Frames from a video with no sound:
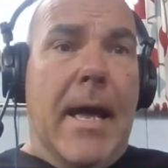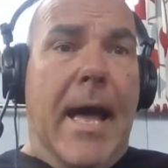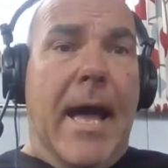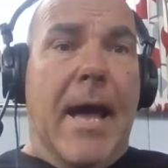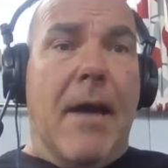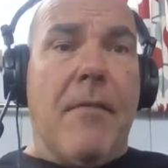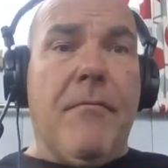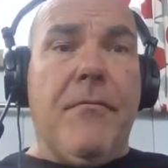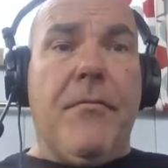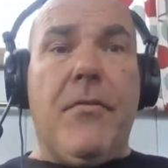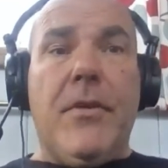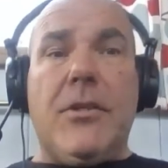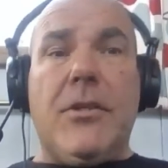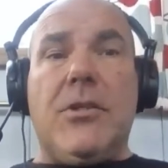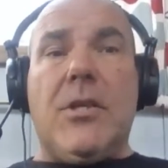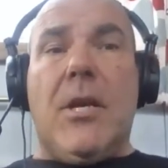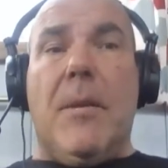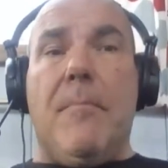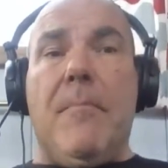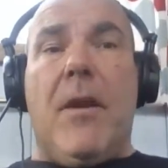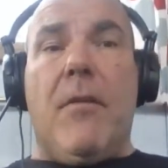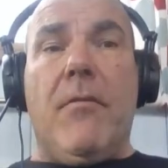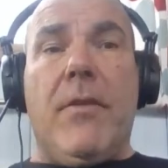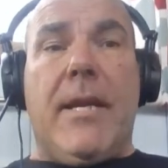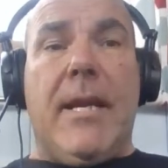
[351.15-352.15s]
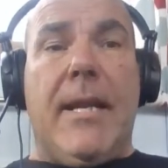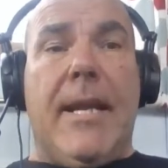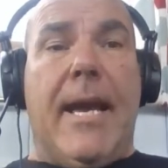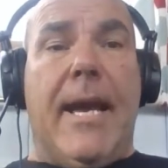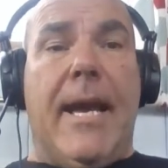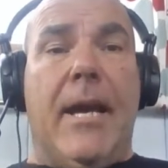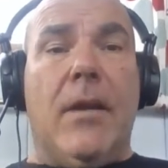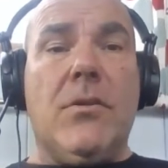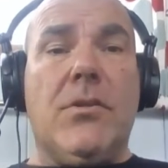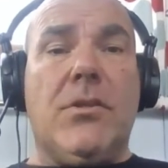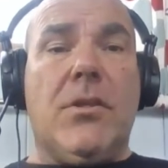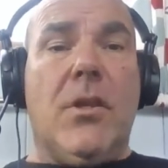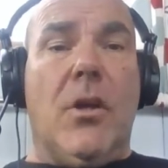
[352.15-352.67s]
average American
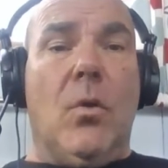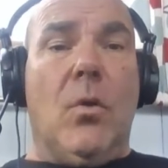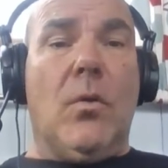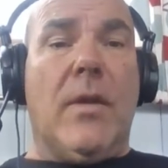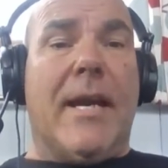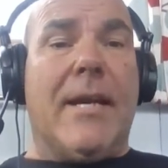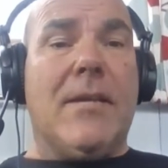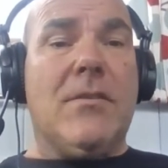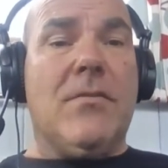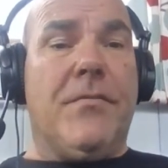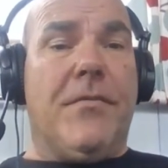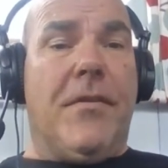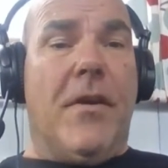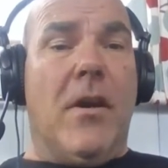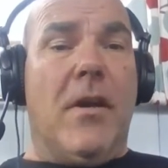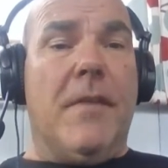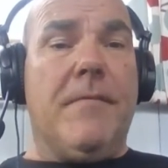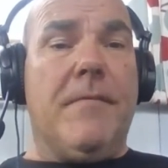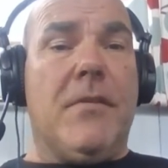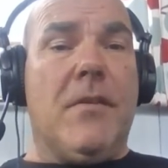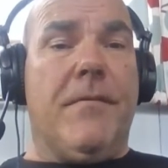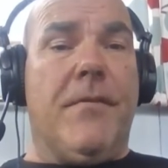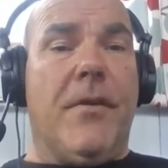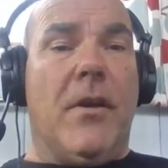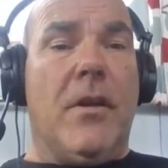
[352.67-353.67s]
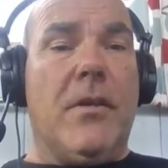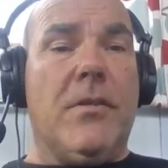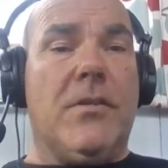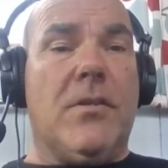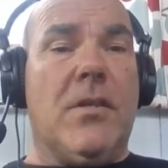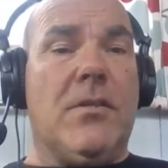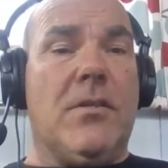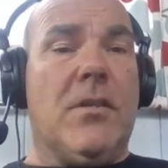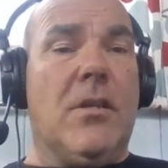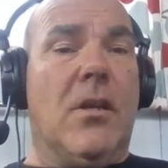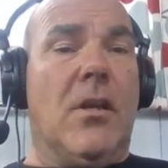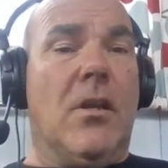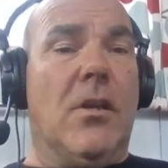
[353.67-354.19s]
household has 5
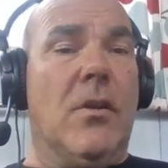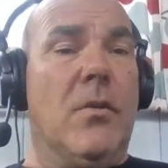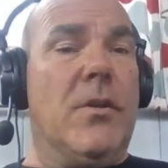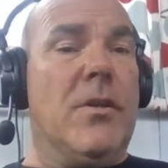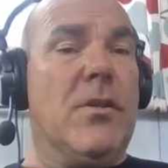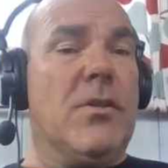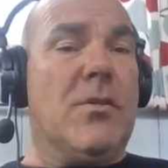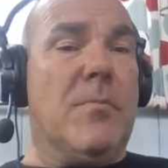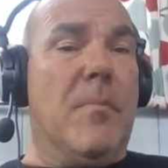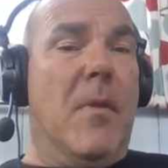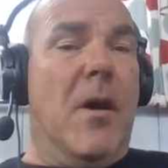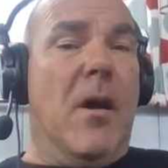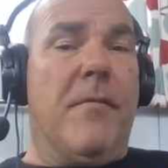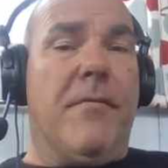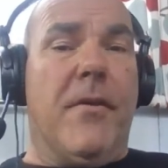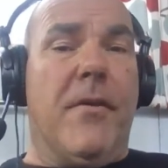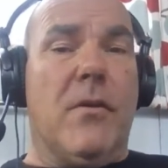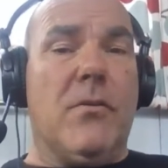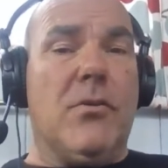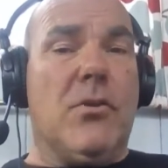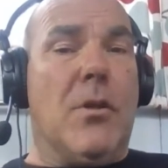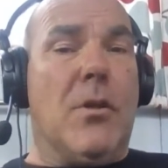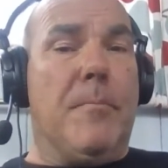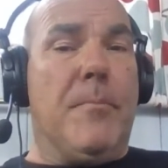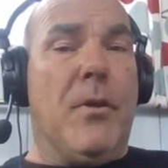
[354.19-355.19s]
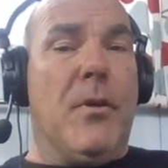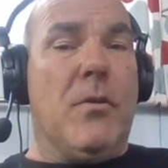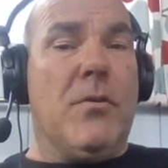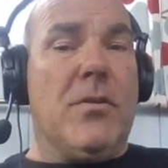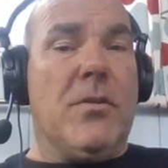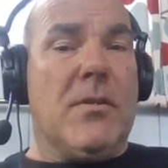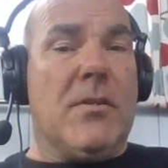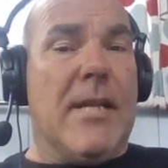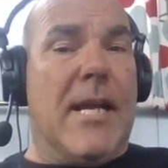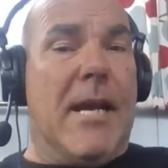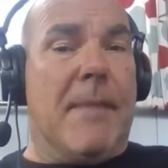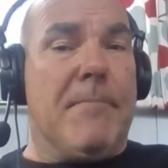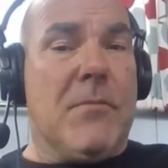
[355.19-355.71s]
devices, including smartphones,
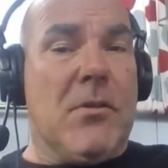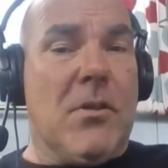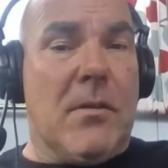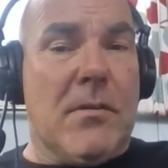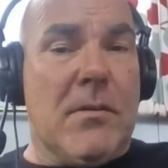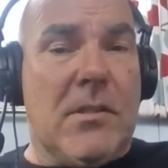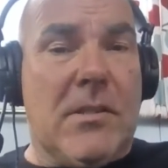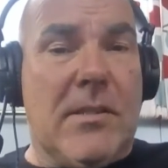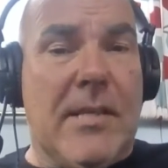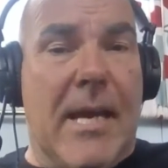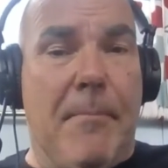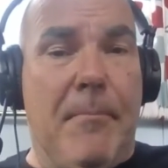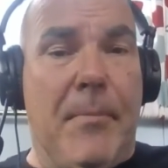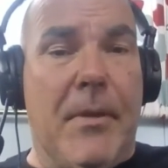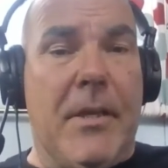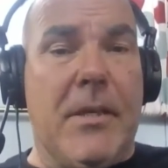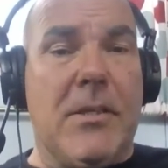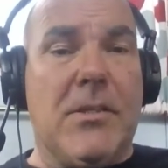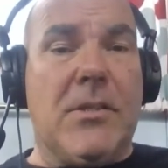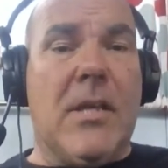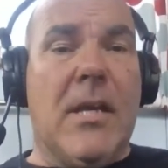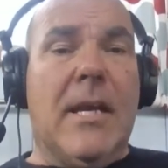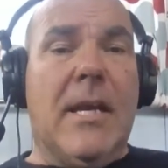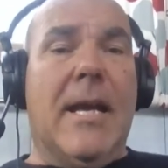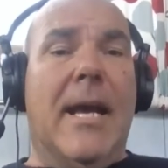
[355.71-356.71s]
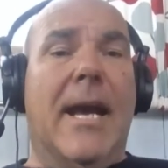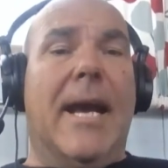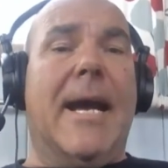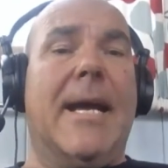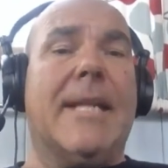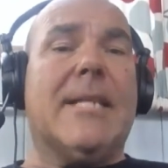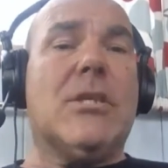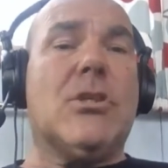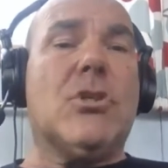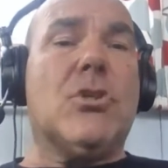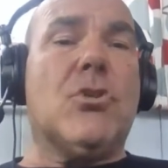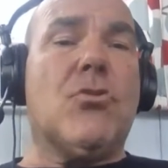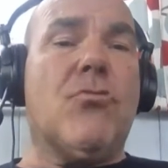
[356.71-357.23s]
computers, laptops, tablets,
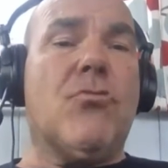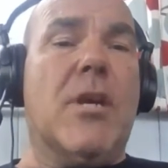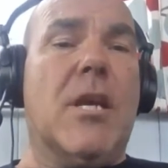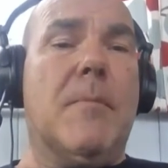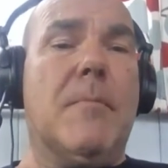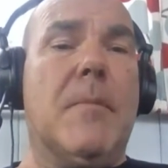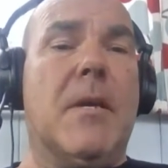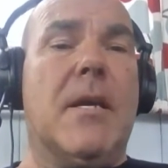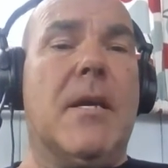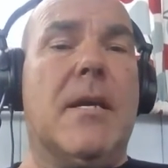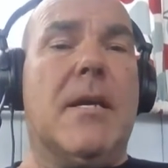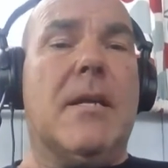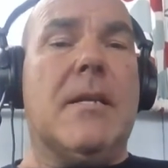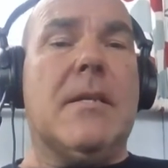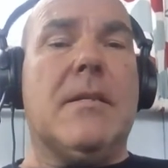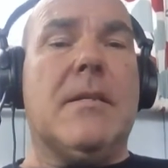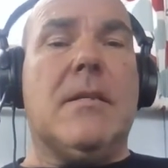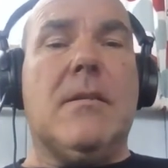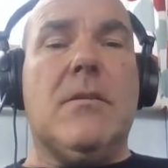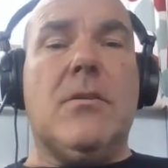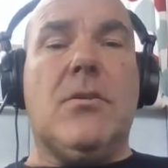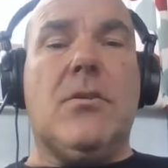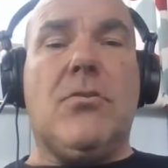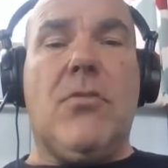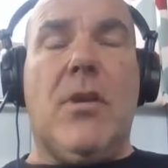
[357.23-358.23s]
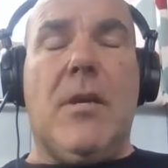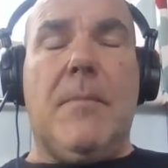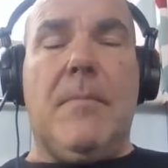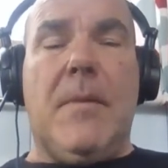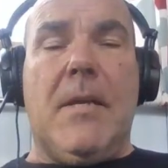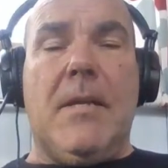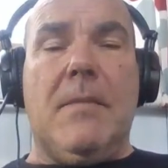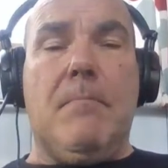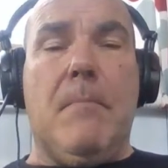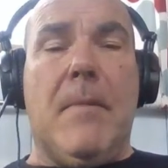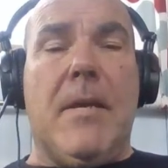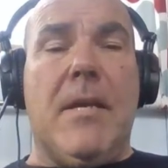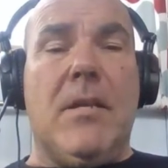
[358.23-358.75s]
and
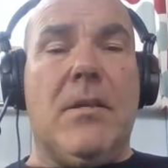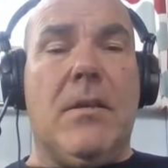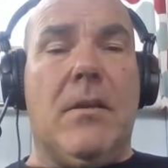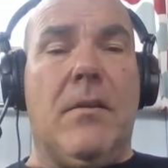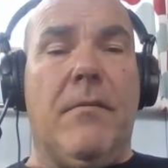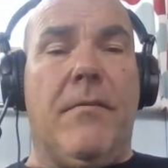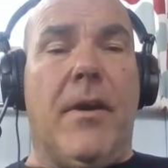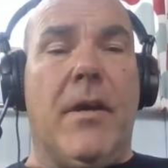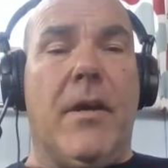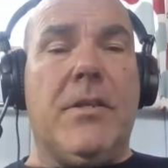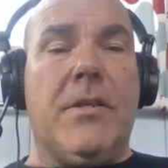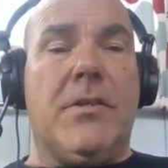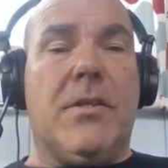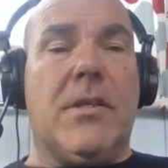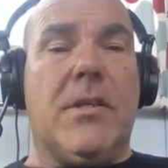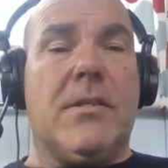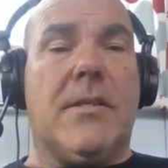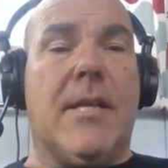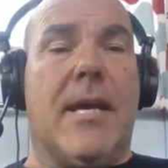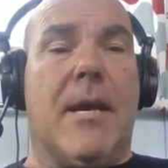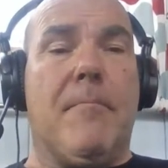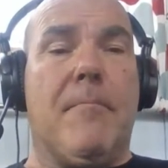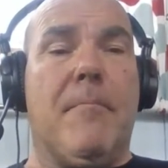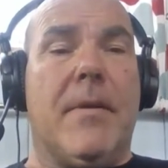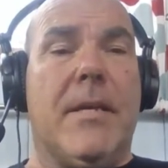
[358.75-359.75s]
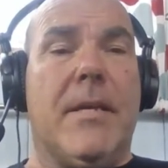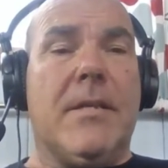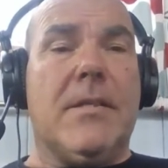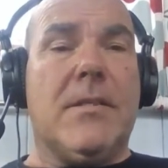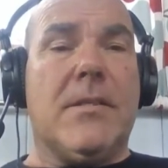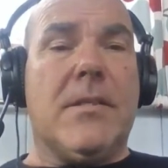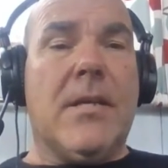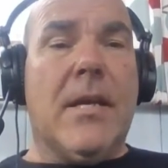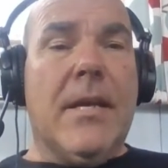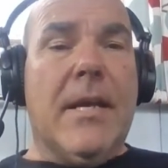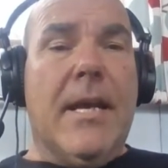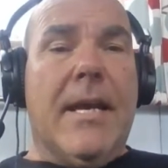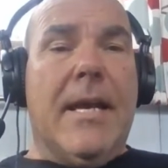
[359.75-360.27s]
streaming media devices. That
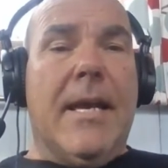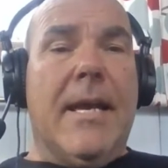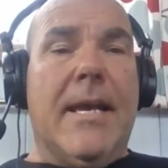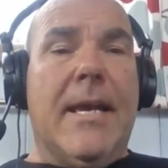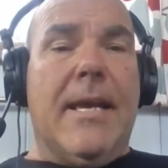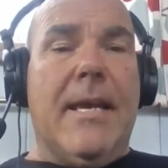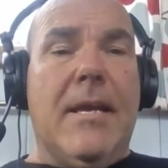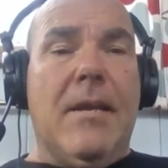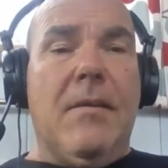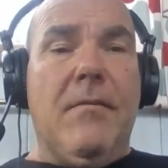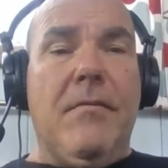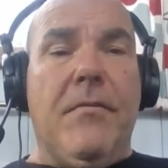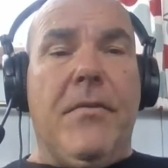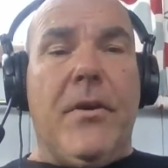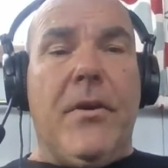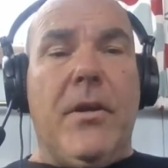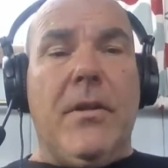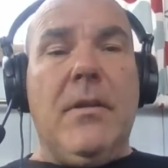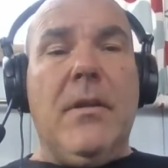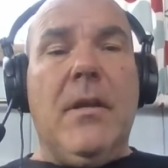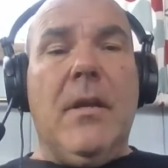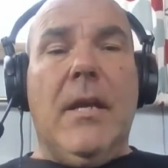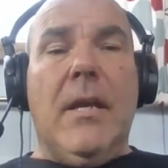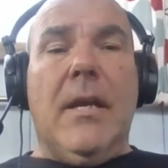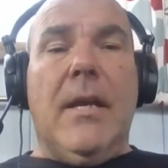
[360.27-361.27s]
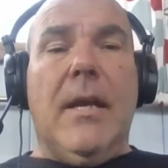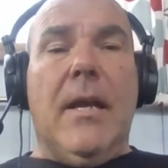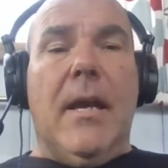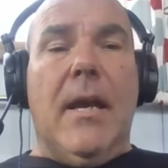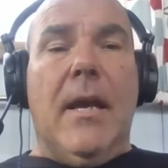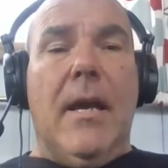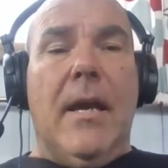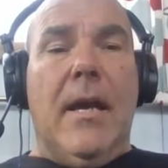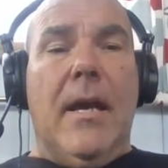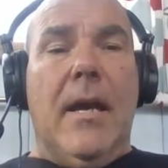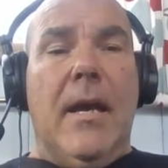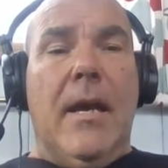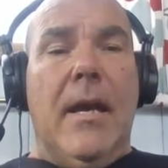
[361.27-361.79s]
means even
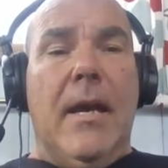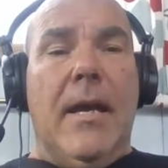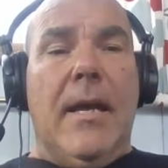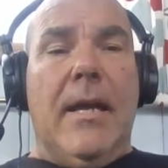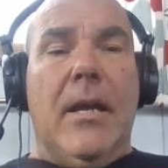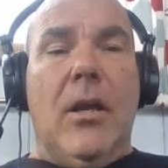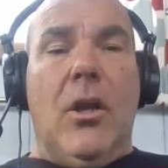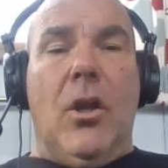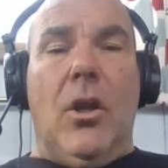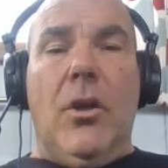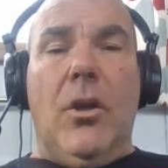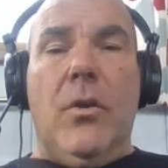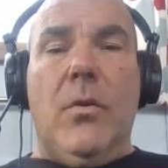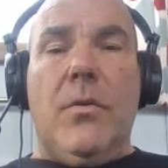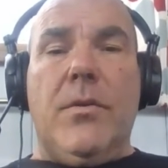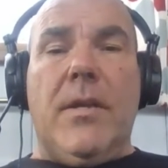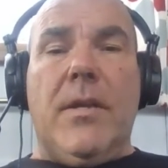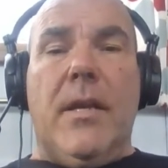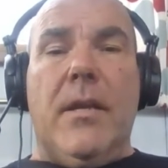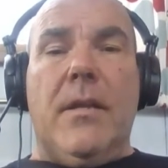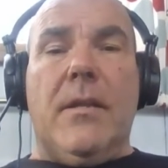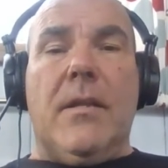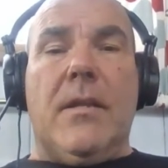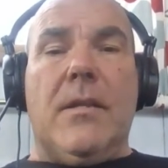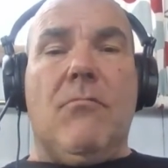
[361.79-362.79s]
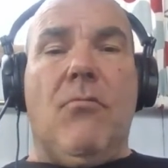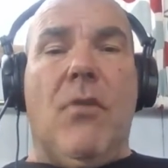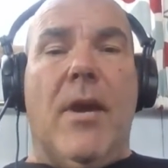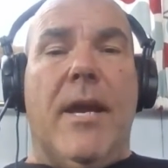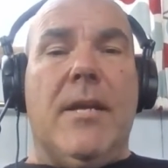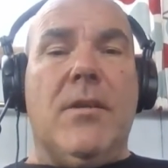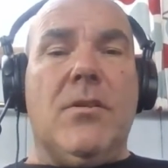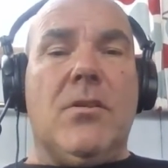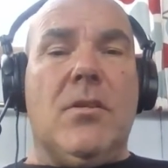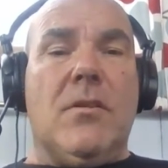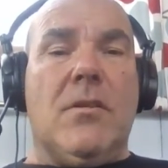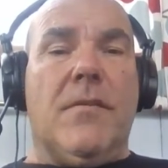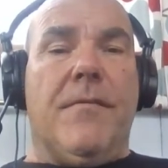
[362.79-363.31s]
including the
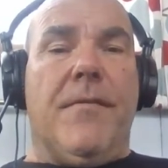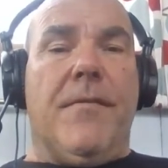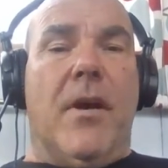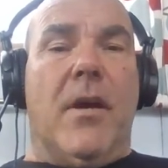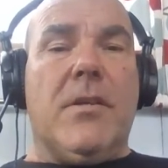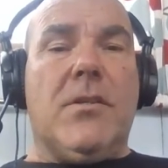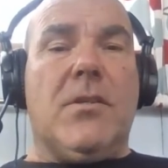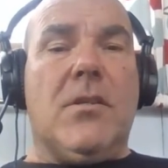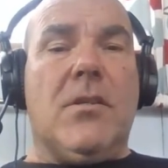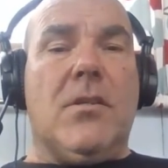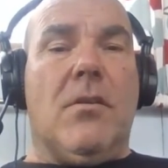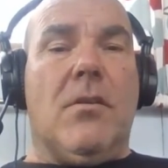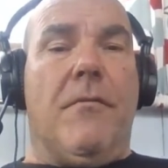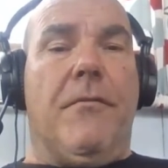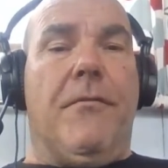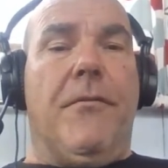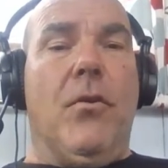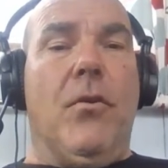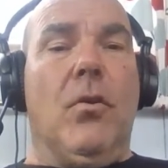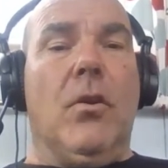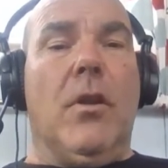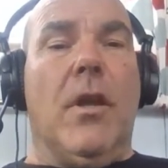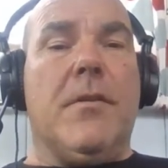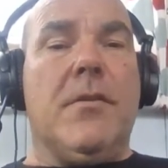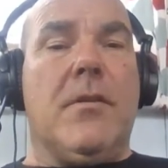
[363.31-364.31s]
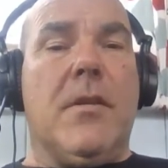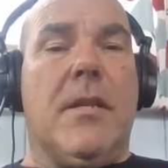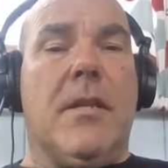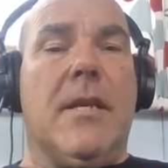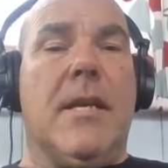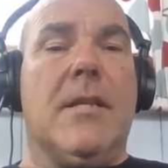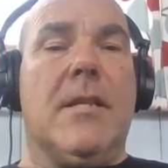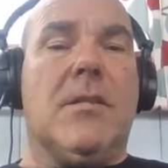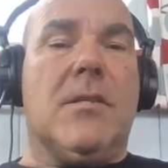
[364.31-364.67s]
range of devices that fall under the